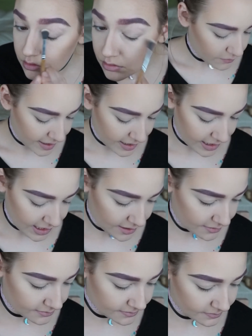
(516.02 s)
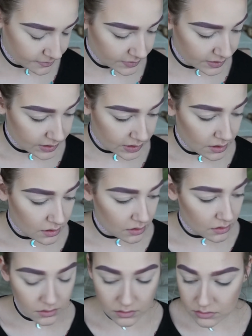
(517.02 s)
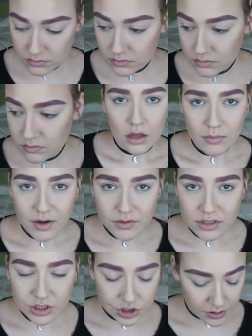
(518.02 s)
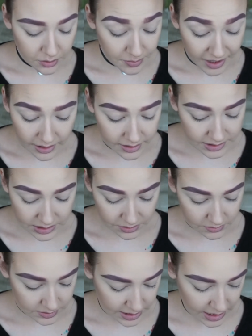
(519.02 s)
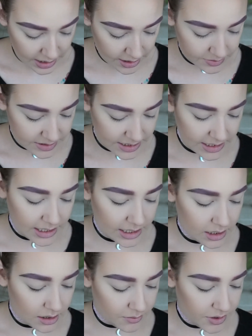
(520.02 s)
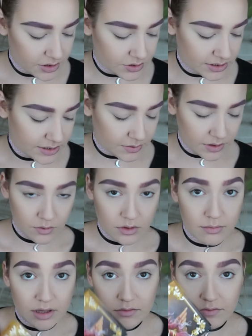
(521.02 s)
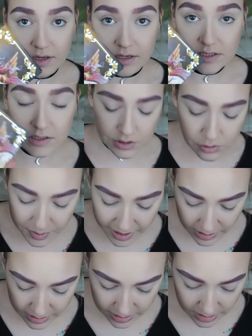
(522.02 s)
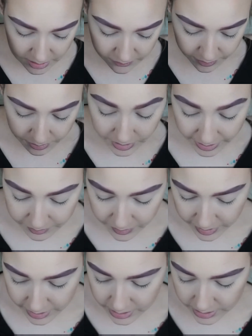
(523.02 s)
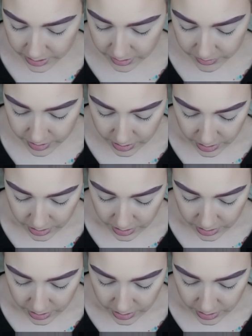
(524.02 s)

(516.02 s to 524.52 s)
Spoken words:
Ready. So I'm not really sure what palettes to use. I was thinking about doing something with my Venus 2 palette from Lancome.